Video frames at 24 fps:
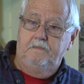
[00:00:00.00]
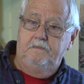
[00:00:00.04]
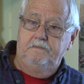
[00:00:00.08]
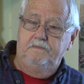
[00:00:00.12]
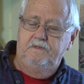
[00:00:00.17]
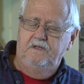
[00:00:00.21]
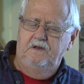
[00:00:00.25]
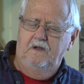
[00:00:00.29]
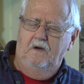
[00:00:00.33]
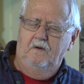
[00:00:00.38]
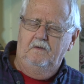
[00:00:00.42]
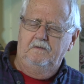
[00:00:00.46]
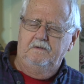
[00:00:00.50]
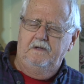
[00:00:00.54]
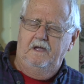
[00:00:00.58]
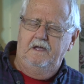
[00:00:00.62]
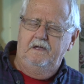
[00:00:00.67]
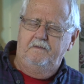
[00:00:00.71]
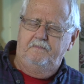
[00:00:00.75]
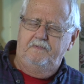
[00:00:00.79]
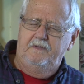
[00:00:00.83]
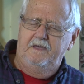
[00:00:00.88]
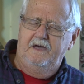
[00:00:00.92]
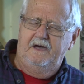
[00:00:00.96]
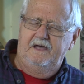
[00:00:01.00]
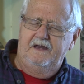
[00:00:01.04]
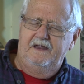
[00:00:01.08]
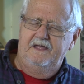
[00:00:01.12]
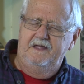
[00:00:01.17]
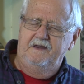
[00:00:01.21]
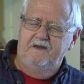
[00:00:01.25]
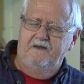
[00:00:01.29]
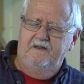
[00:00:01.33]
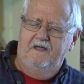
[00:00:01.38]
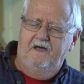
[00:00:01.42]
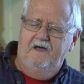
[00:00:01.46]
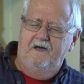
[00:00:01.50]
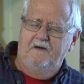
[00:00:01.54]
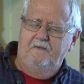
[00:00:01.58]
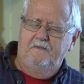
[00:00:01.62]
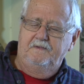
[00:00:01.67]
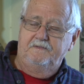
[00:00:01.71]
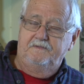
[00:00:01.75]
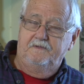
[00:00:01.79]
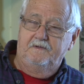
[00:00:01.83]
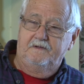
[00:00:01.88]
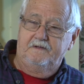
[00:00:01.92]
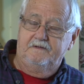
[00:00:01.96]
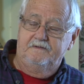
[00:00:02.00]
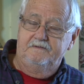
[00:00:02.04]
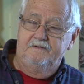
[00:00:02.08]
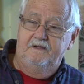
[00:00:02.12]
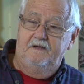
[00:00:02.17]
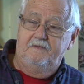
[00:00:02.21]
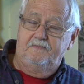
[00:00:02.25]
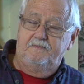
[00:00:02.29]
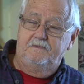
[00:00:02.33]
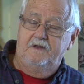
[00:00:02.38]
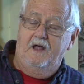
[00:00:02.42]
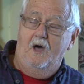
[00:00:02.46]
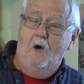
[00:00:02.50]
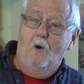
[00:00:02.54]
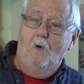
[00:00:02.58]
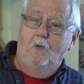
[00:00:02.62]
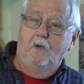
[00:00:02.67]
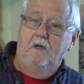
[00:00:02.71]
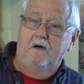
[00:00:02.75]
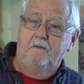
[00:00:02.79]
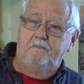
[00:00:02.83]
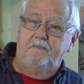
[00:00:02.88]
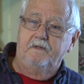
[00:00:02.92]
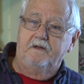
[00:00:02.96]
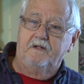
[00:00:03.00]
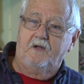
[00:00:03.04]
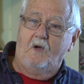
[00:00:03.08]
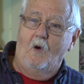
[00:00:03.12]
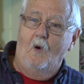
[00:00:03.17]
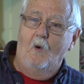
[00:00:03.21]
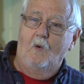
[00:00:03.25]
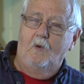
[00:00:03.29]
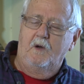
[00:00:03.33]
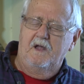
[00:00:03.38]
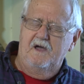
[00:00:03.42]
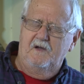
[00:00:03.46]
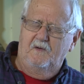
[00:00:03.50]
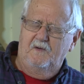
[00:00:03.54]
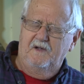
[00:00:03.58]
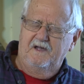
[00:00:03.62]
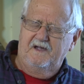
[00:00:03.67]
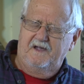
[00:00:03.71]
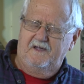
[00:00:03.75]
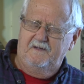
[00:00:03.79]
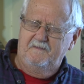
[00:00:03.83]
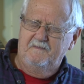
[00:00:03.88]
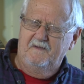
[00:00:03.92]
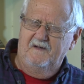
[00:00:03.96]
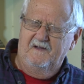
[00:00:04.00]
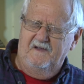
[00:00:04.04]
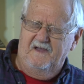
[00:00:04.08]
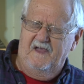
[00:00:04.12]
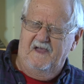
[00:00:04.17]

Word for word: you know, help you out in that. But nothing to hold up in court, I reckon. But